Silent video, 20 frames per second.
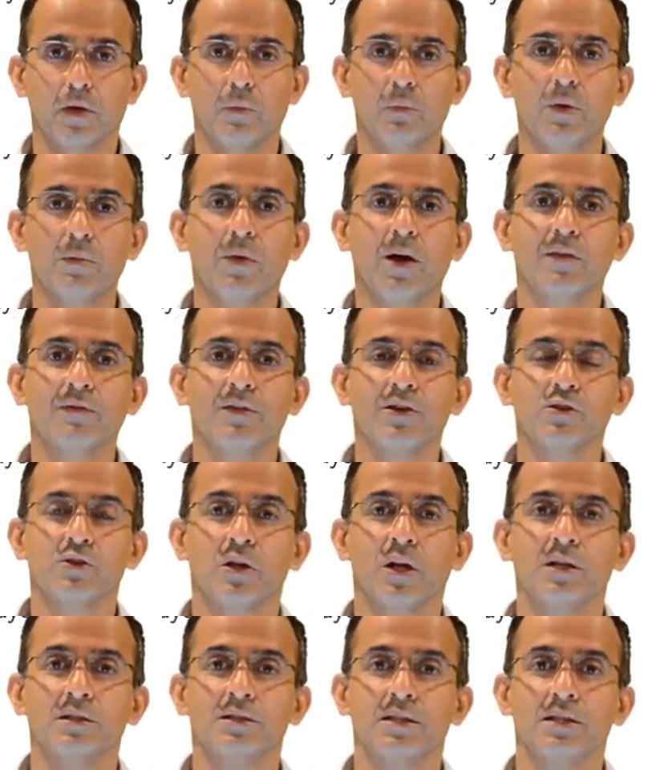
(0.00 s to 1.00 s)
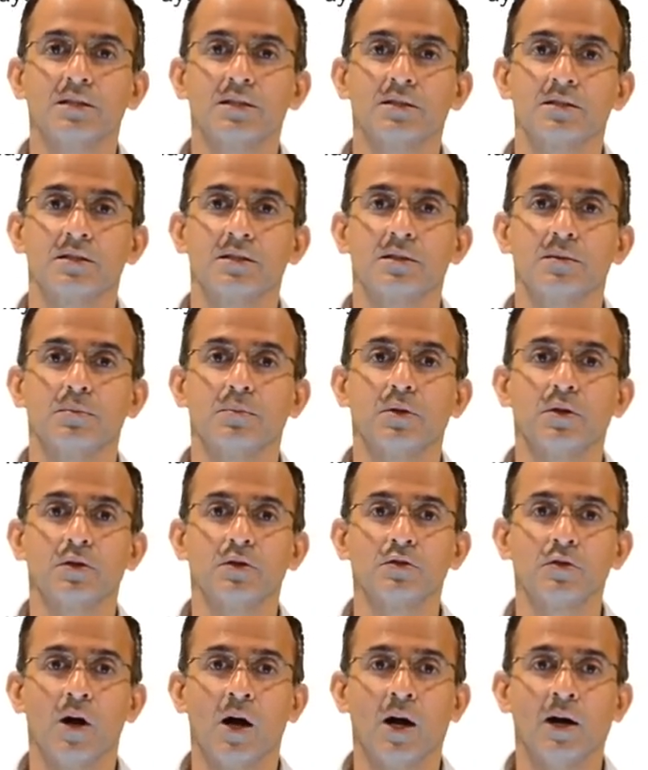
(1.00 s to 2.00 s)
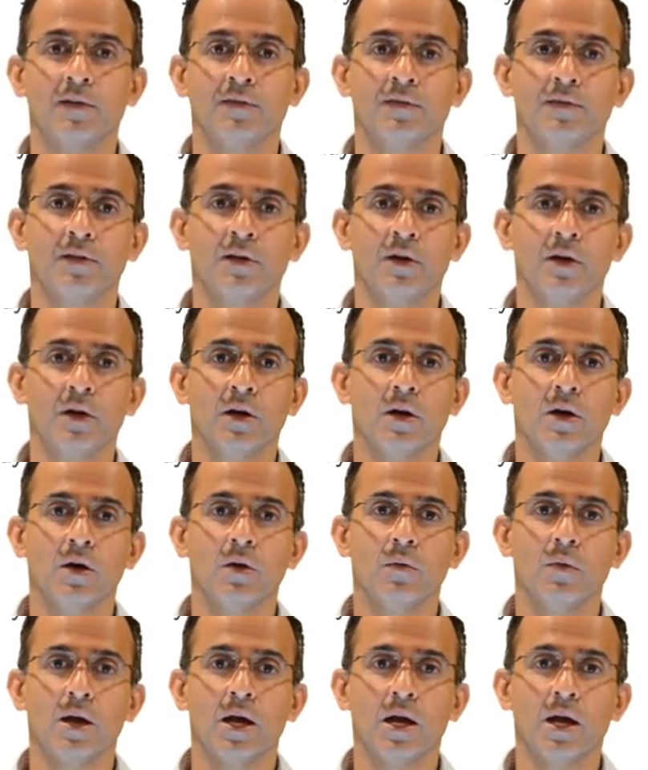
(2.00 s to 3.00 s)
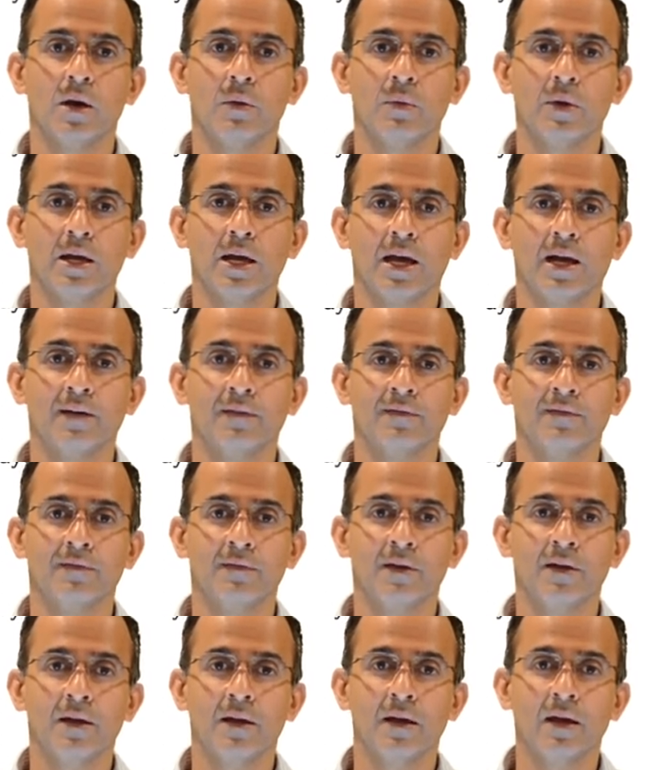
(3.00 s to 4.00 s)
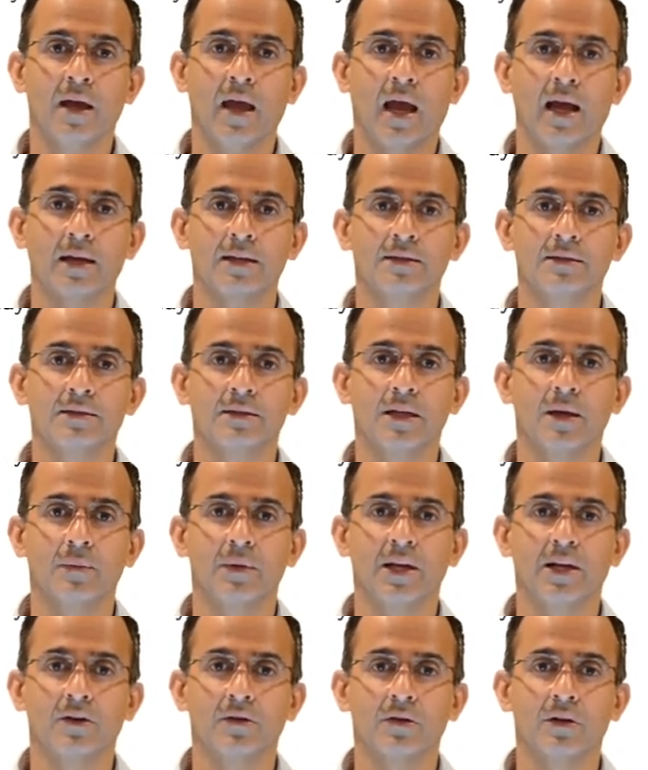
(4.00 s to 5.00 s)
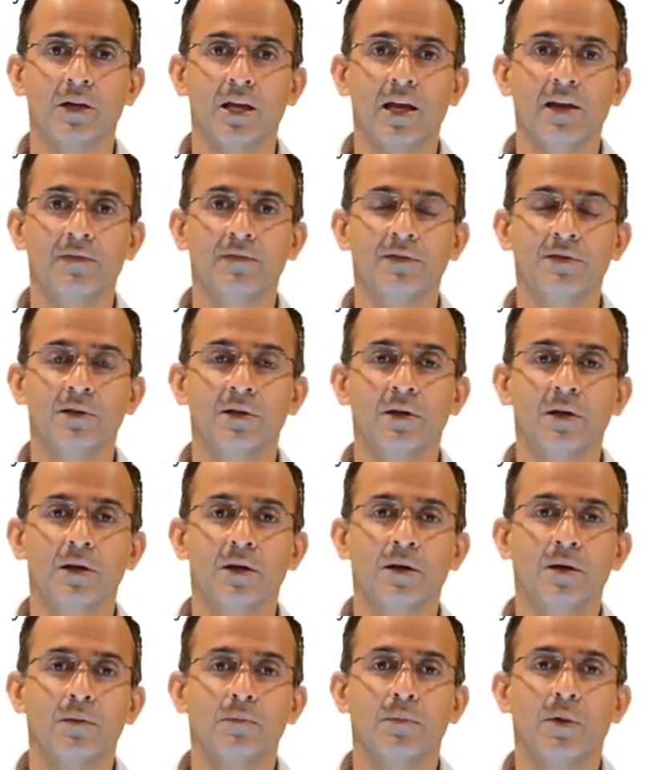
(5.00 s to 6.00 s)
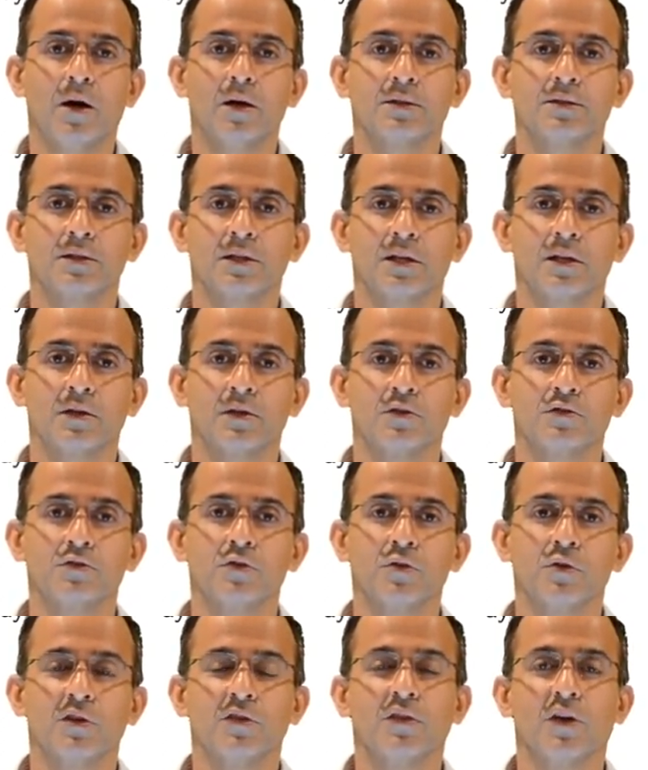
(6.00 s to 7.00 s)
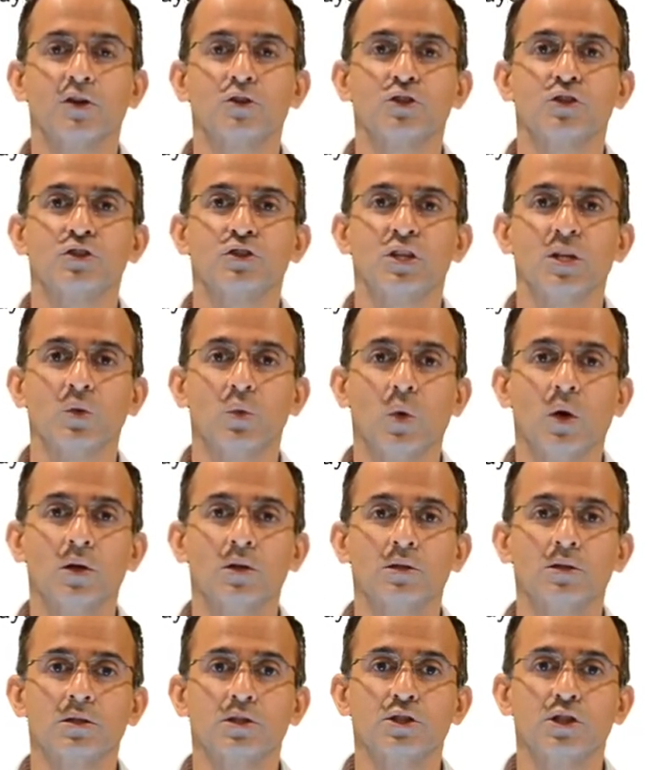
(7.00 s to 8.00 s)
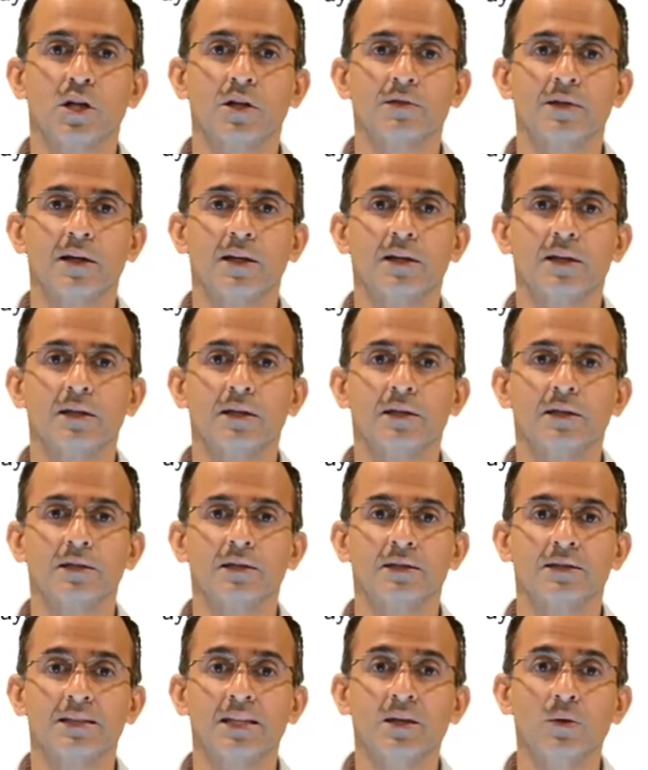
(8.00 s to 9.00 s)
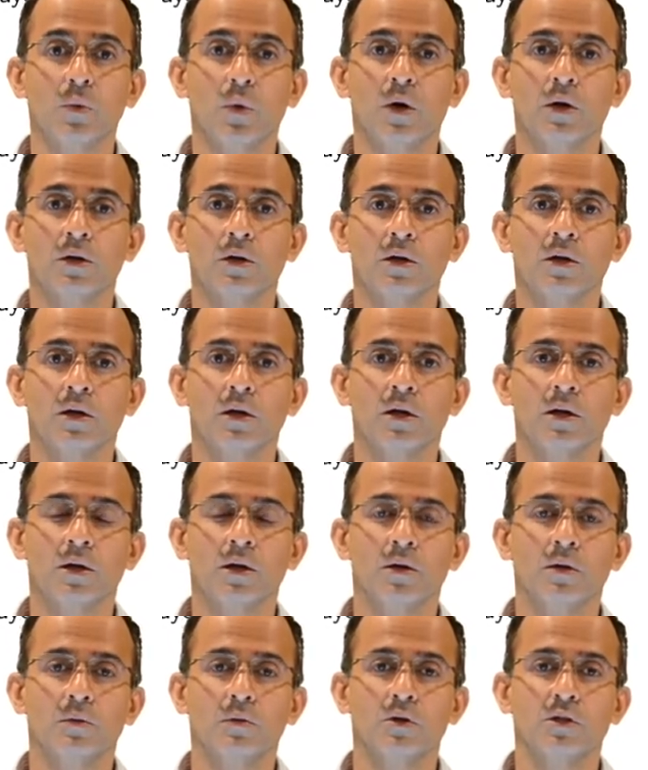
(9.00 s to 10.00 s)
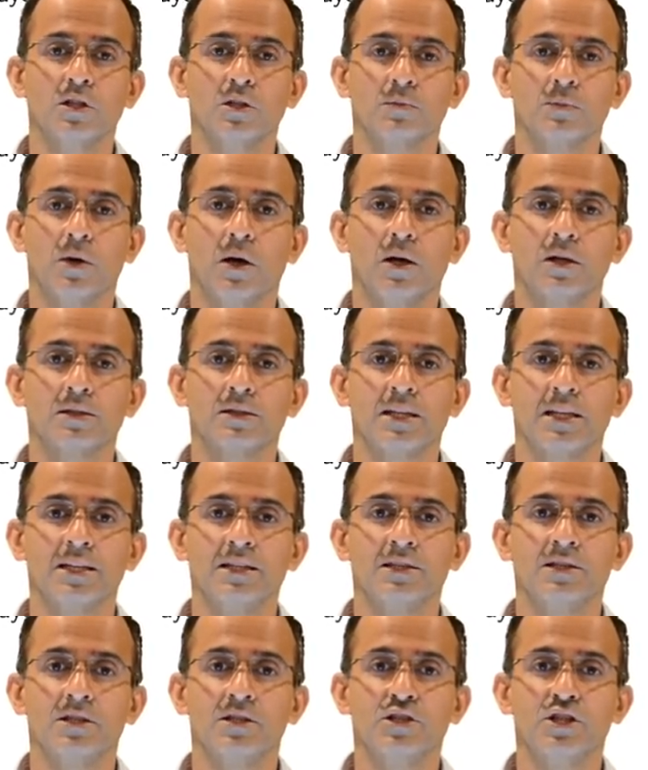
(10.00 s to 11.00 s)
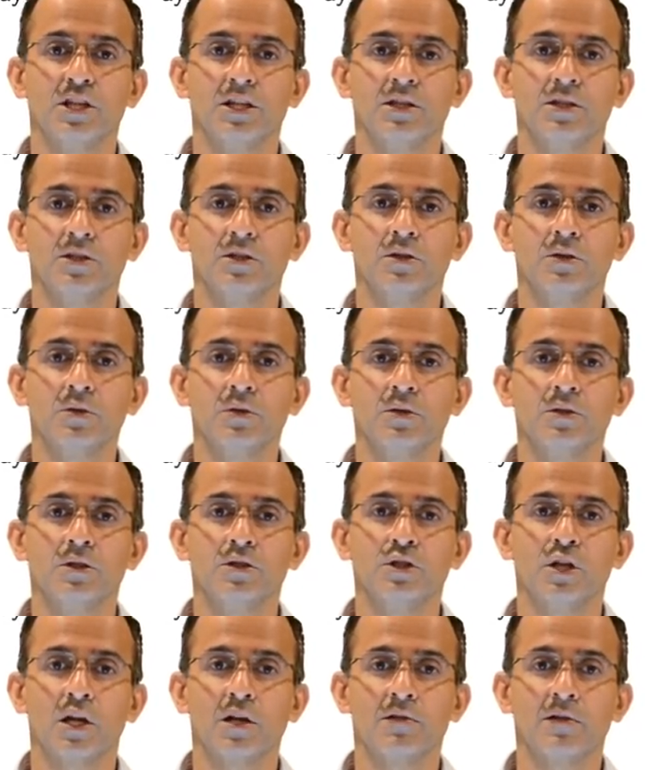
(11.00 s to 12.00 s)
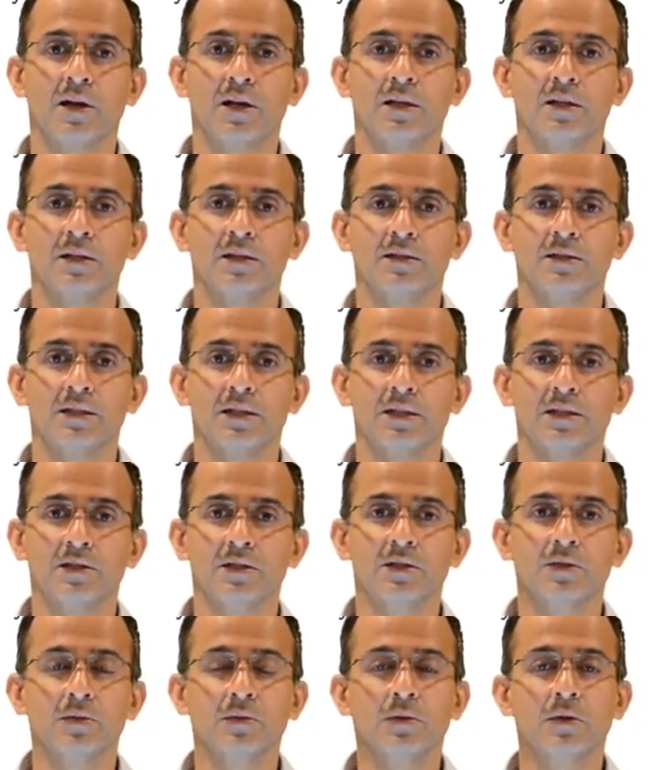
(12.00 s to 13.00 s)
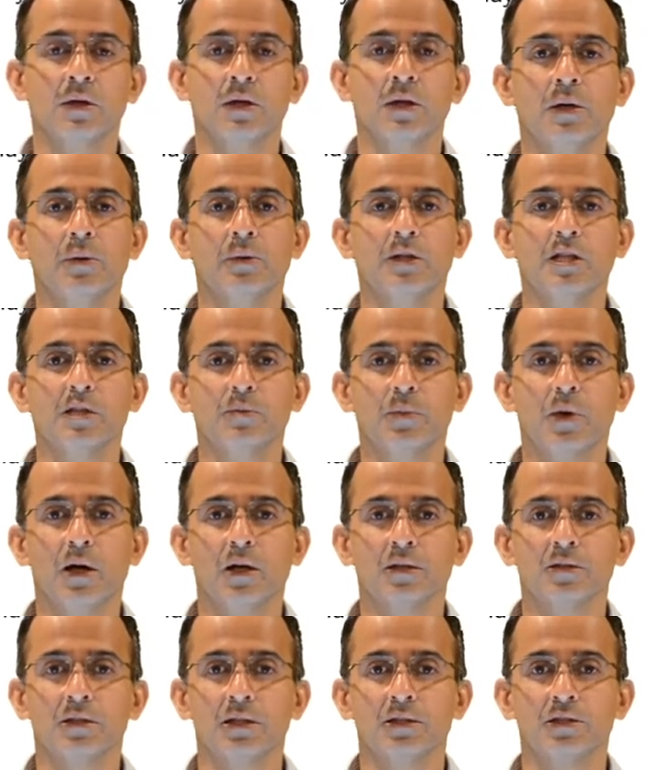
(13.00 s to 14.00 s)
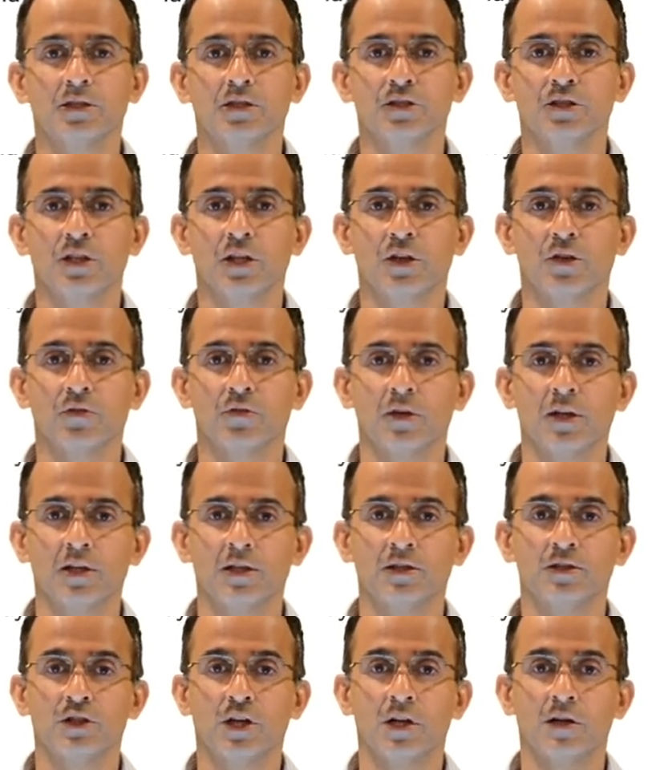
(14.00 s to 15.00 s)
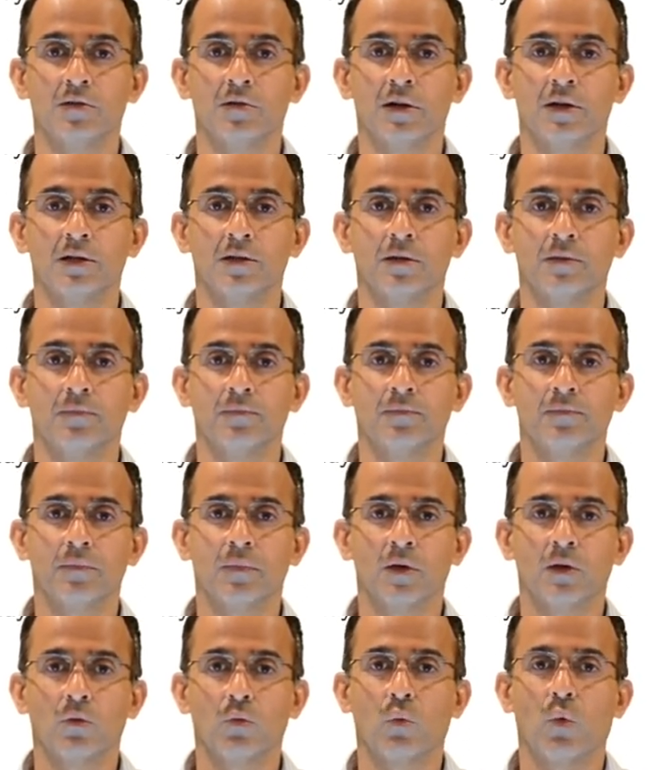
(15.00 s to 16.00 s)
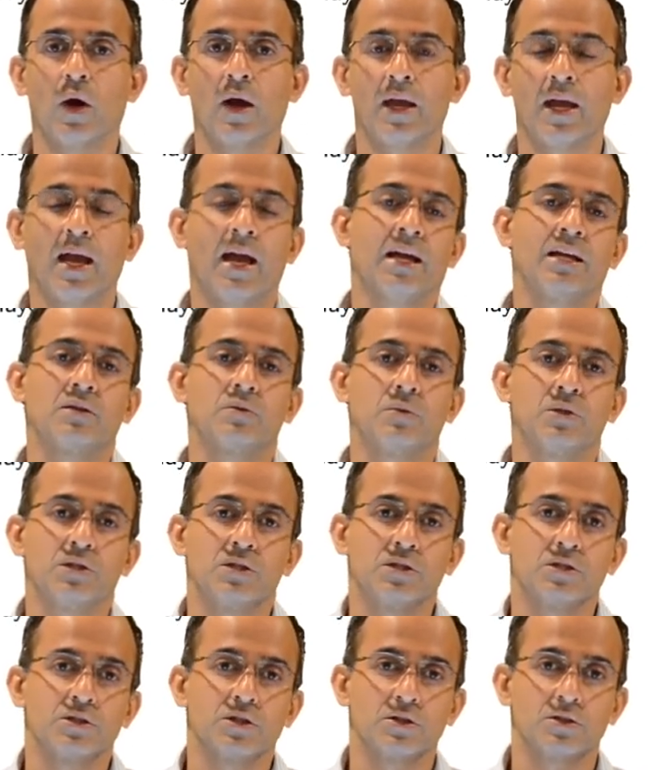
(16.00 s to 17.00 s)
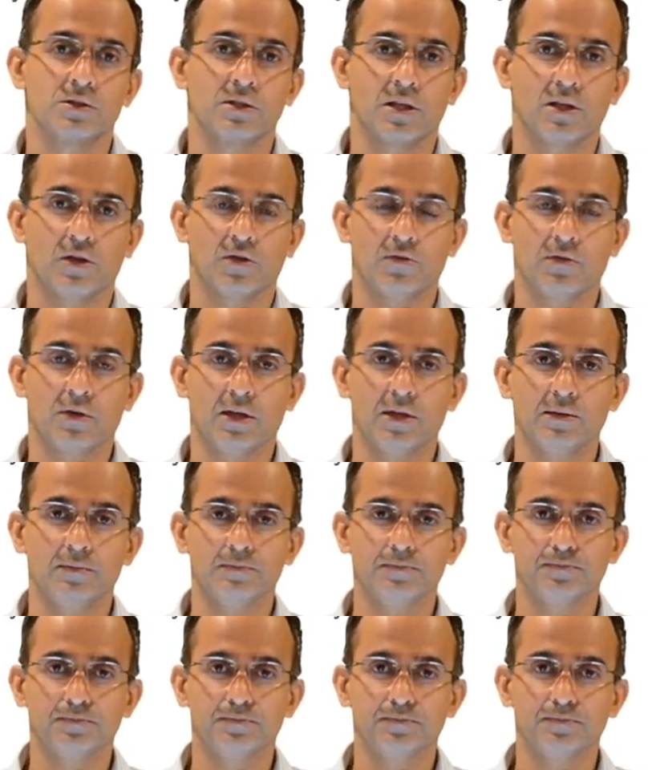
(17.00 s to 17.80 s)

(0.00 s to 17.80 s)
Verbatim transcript: We might visualize this as a simple graph where we have X coming in on the left, passing through the function G one to generate Z one, which is passed into G two to generate Z two, which is passed into G three to generate Y hat, which is just C three.